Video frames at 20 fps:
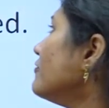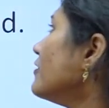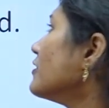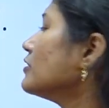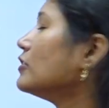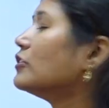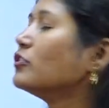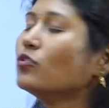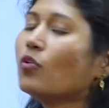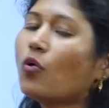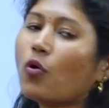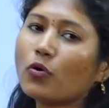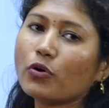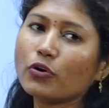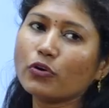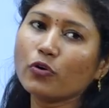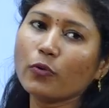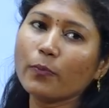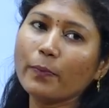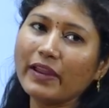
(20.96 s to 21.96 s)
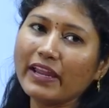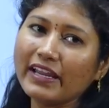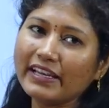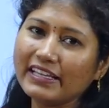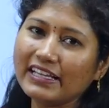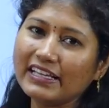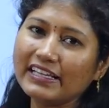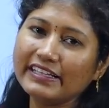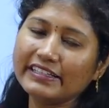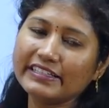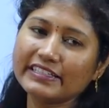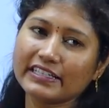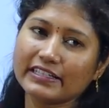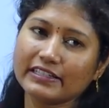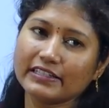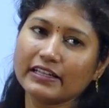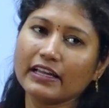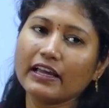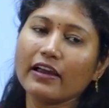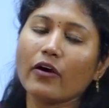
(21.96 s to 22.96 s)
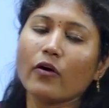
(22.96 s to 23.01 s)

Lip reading: for the node to be deleted.